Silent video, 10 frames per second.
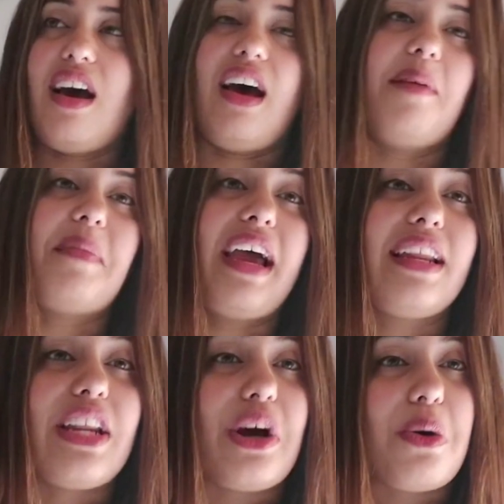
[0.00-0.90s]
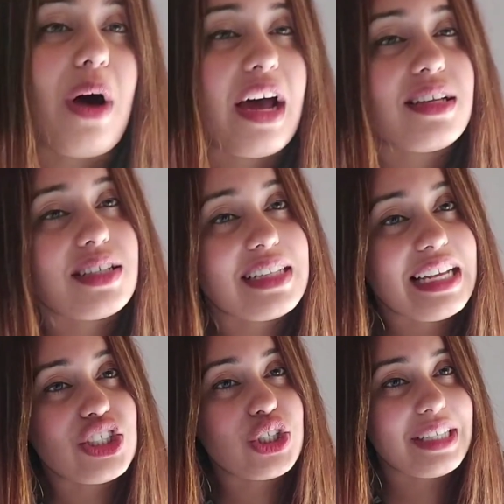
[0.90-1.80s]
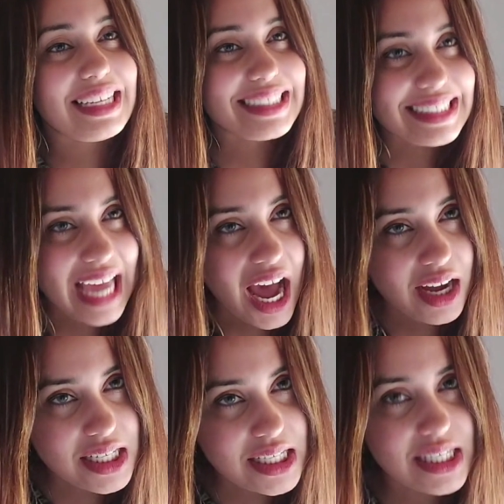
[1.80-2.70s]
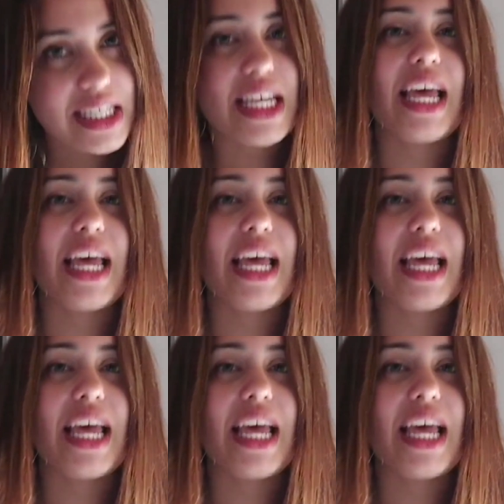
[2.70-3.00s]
I know isolation sucks.